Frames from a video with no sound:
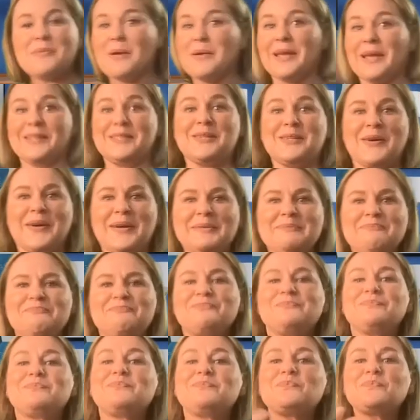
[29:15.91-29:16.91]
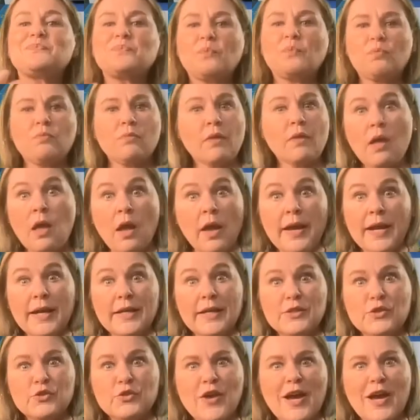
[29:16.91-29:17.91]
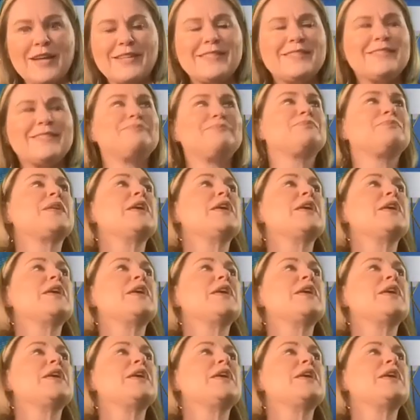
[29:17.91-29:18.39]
Okay, sorry. I got distracted.